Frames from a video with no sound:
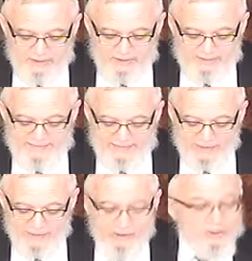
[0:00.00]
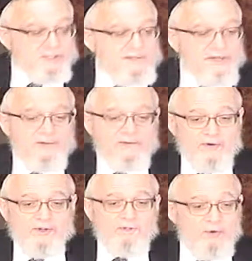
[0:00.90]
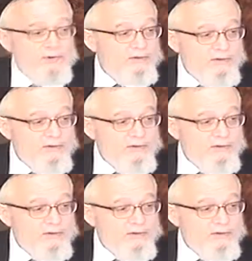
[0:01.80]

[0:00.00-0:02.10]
And now Kos being the firstborn.